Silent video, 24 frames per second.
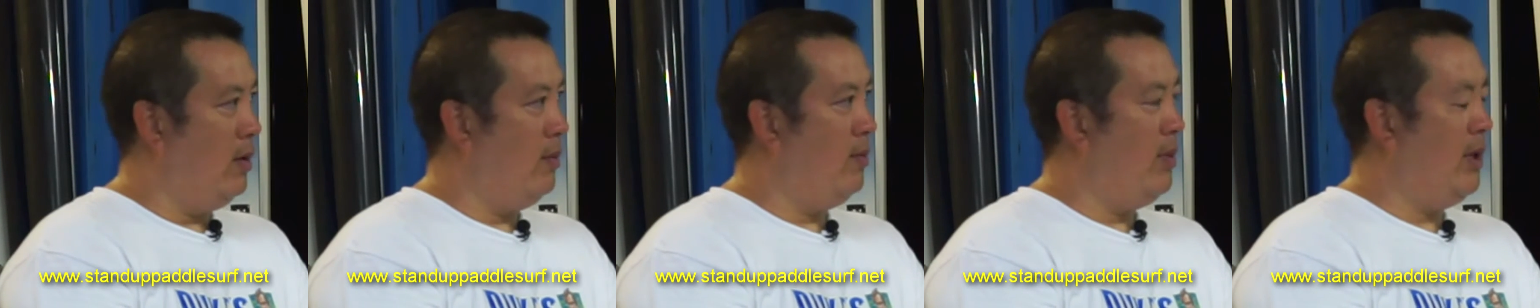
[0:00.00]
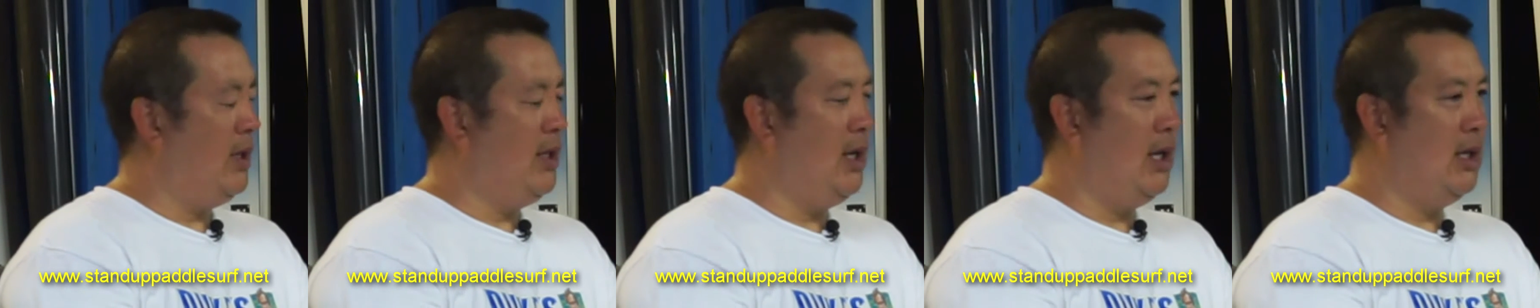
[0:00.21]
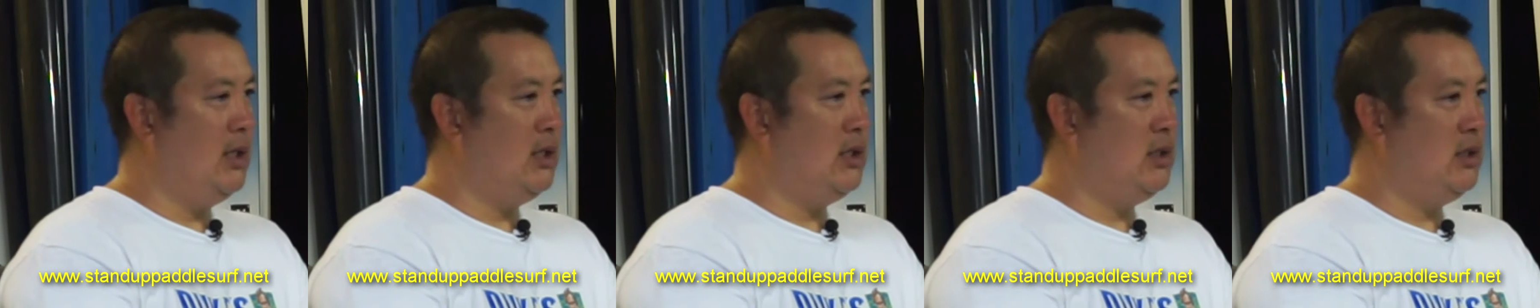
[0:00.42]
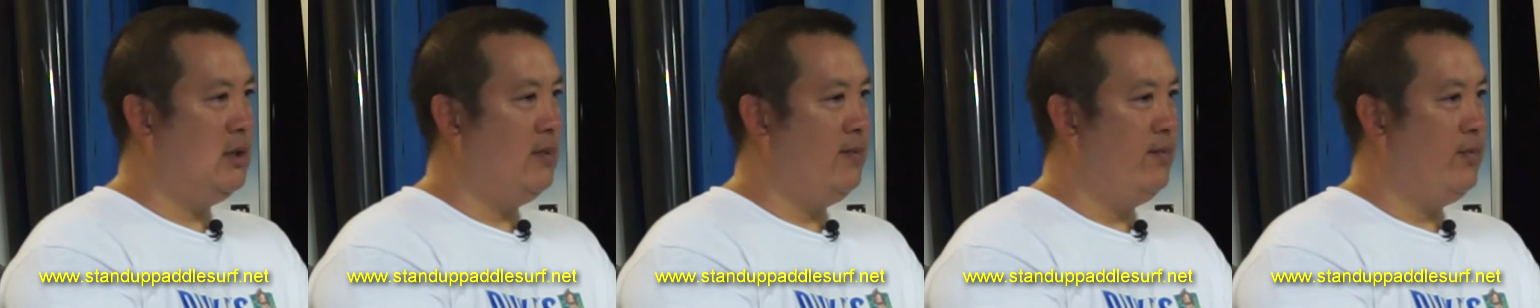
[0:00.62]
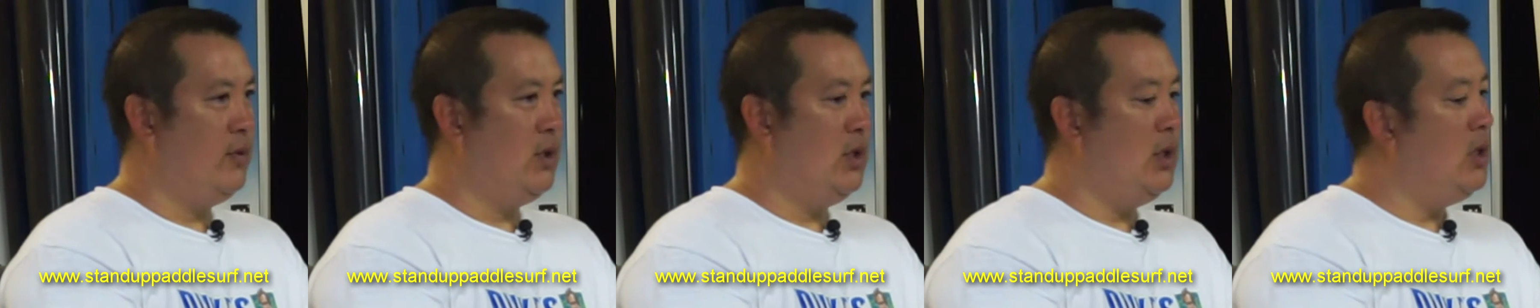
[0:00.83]
because
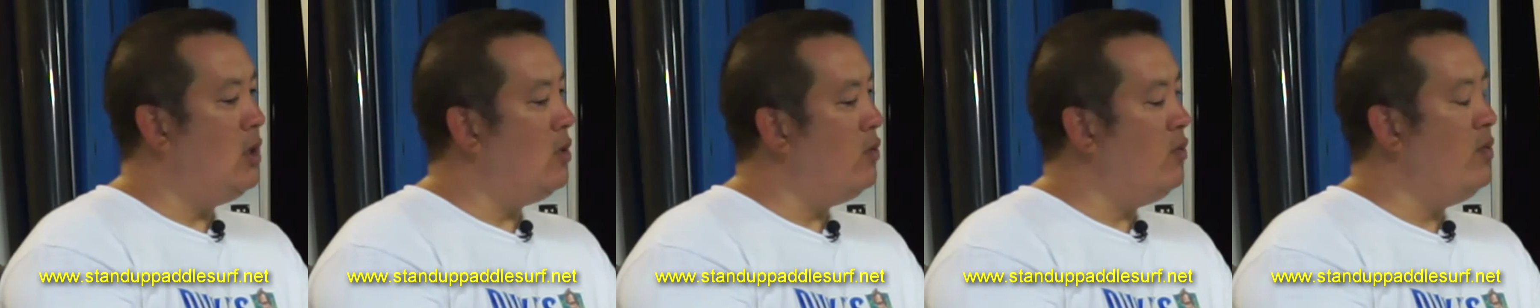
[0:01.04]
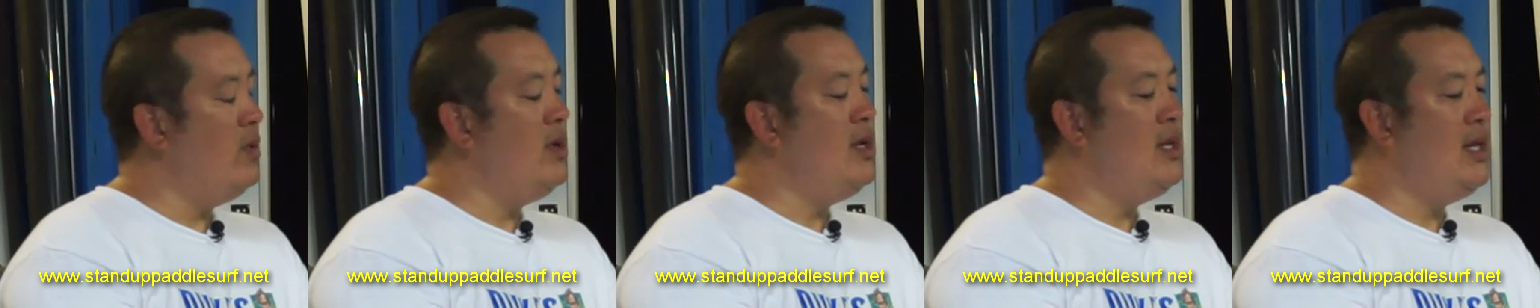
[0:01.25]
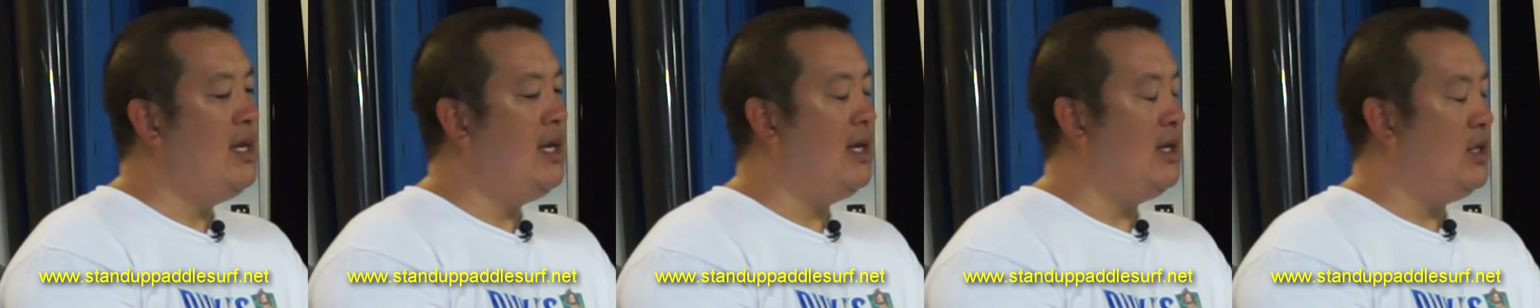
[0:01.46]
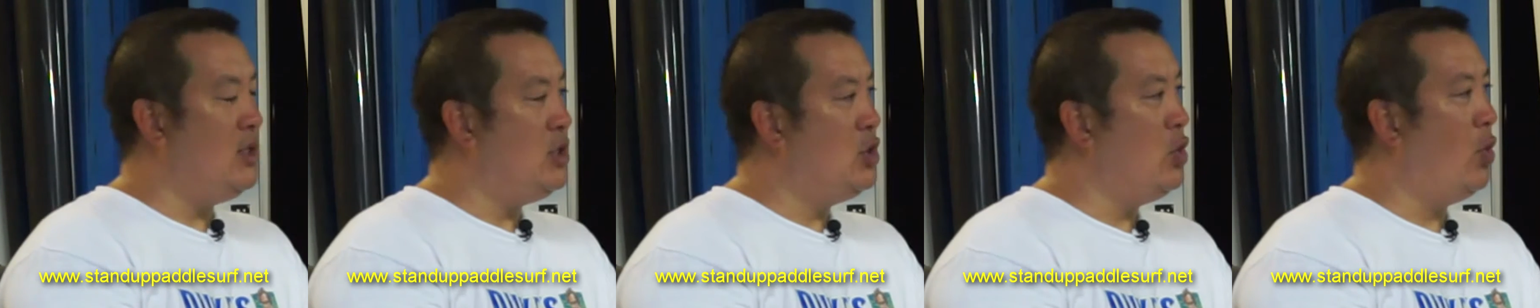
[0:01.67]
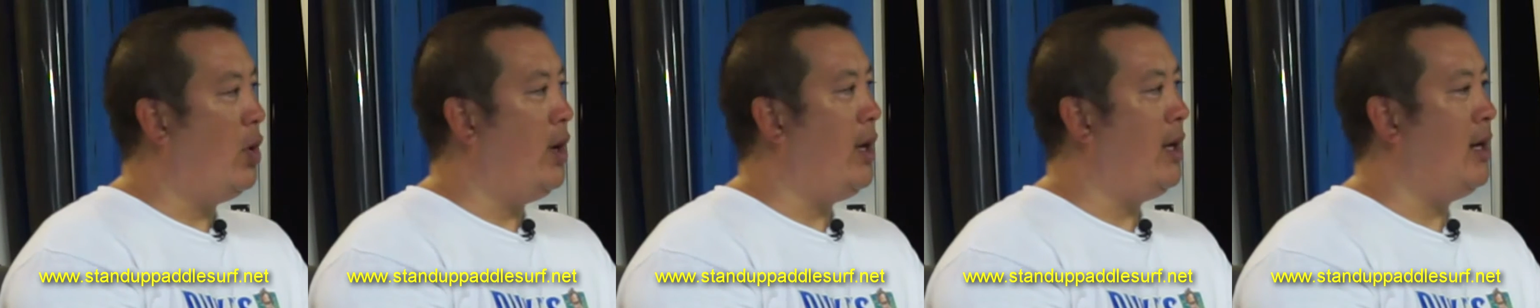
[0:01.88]
you don't really
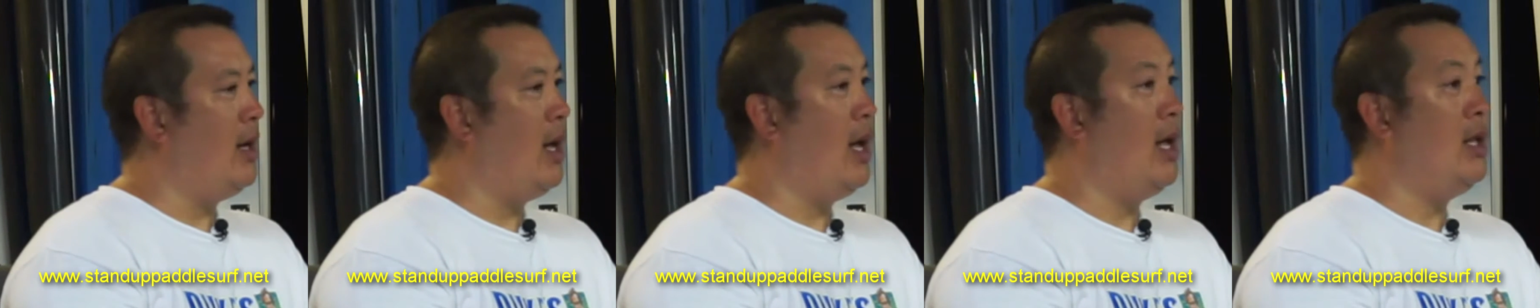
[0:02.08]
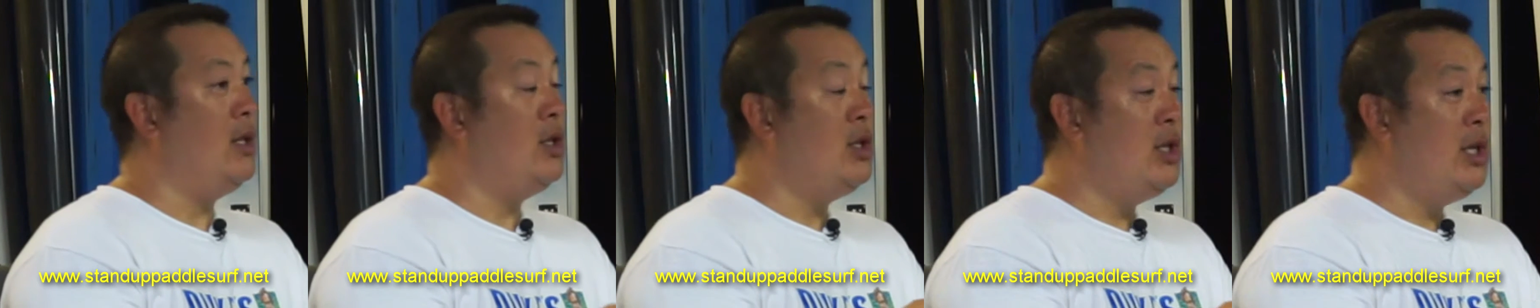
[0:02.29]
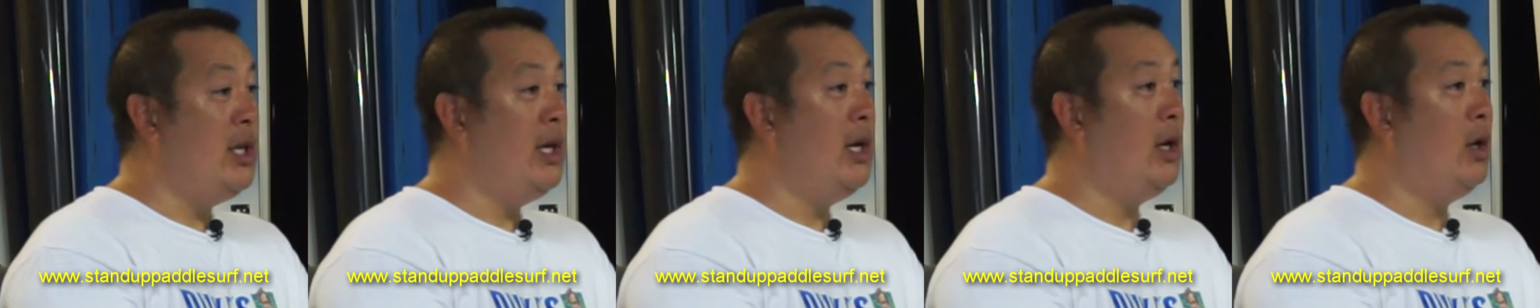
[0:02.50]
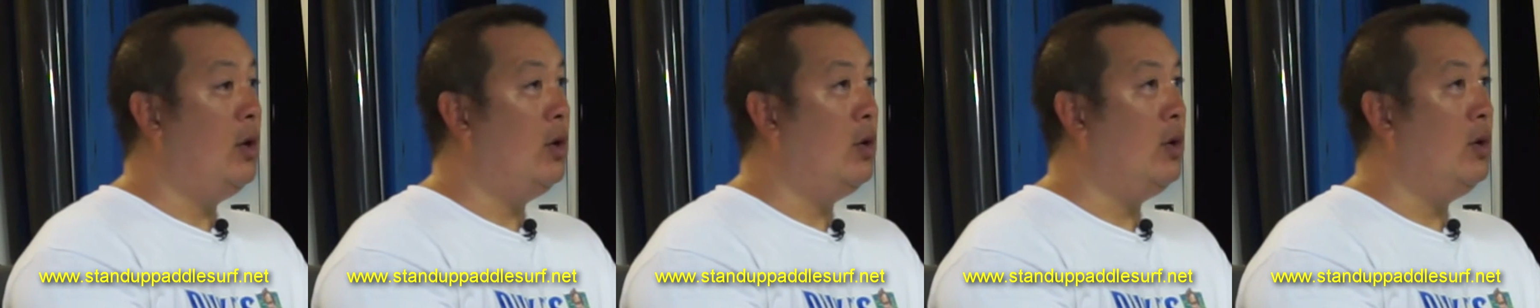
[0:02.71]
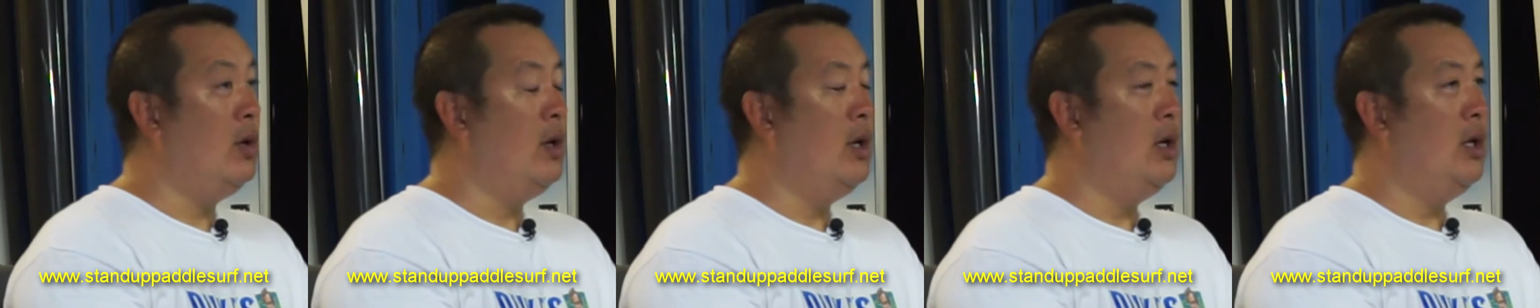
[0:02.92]
enjoy it
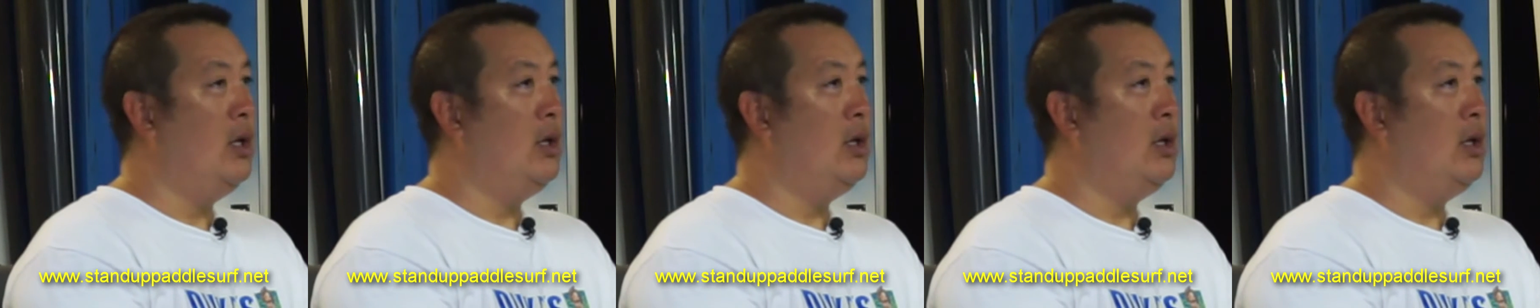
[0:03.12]
until